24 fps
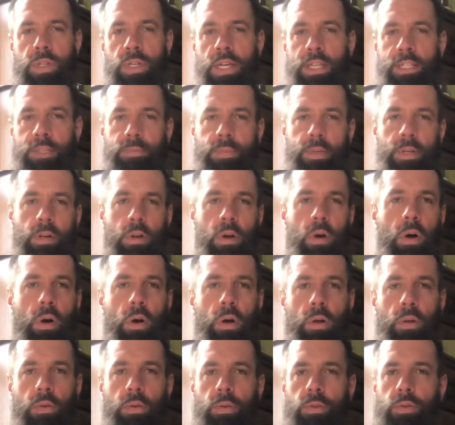It's been
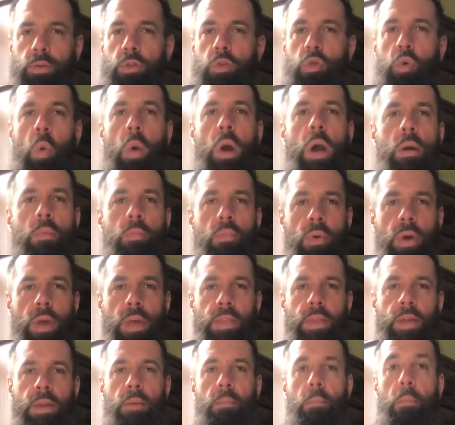called square
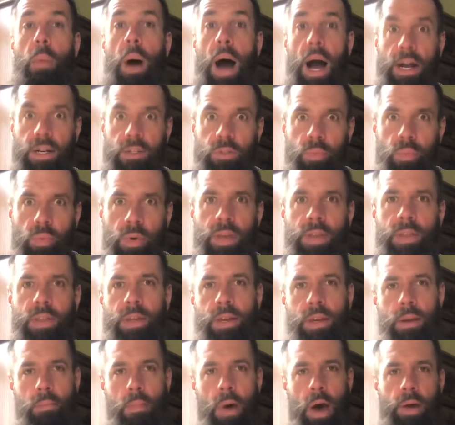breathing, box breathing
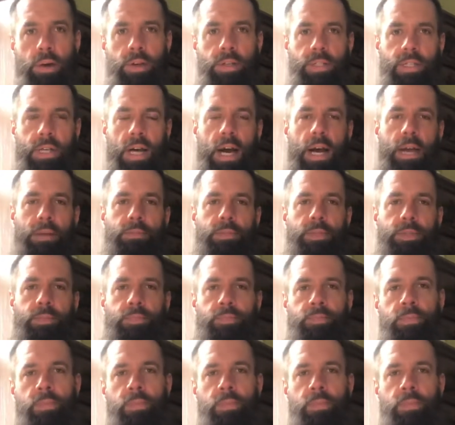in modern times.